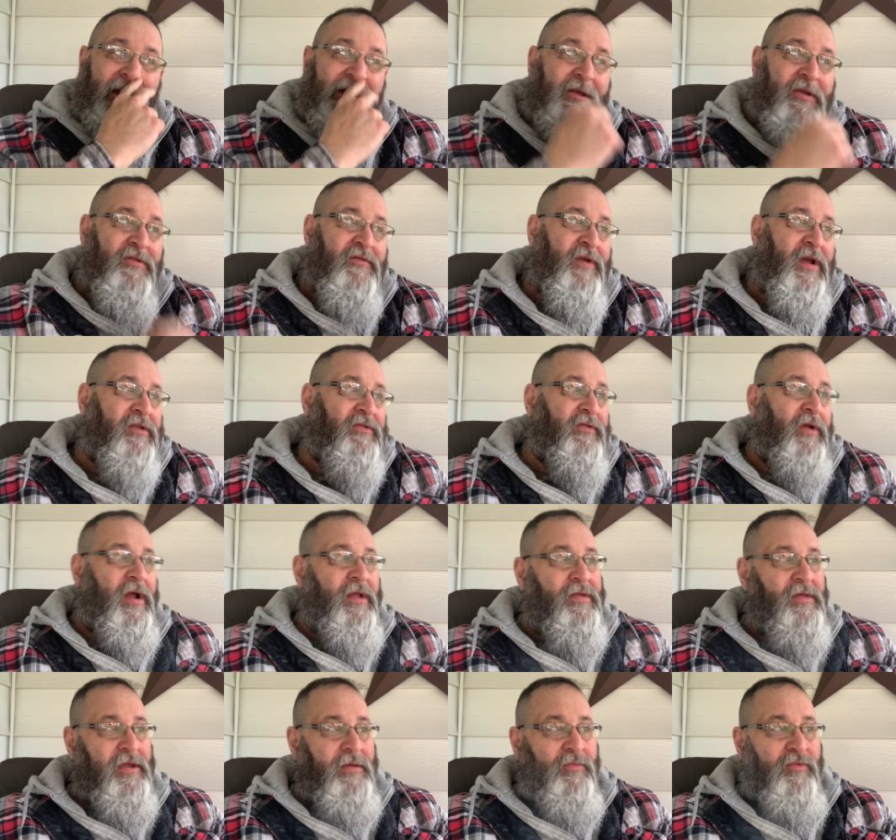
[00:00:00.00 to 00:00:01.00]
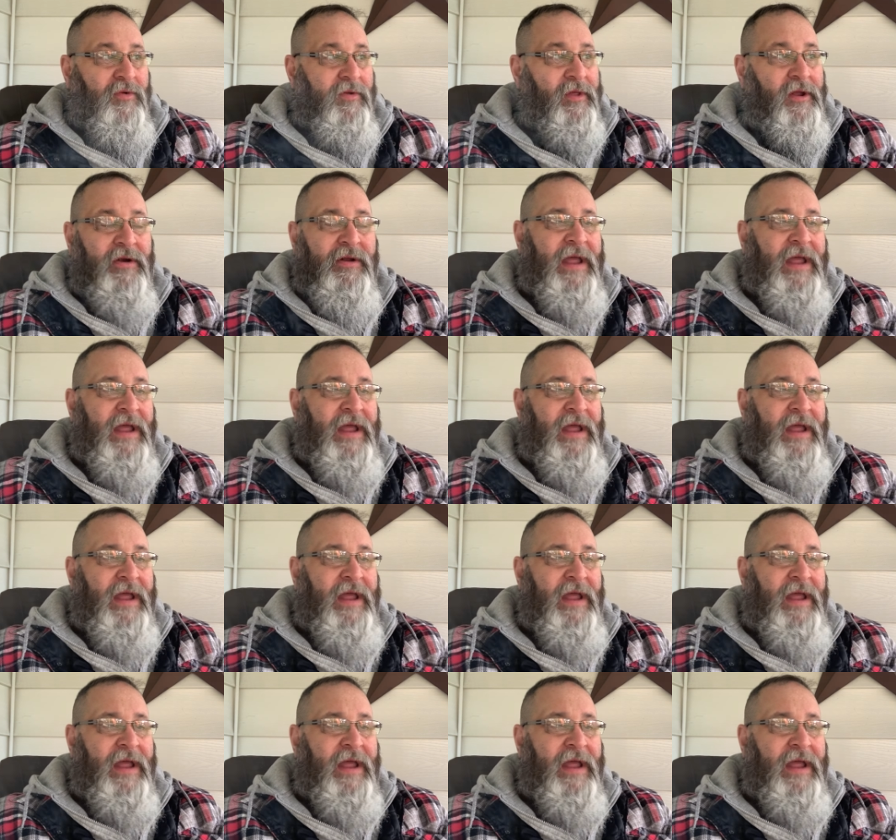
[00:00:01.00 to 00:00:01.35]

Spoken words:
in those restaurants anymore.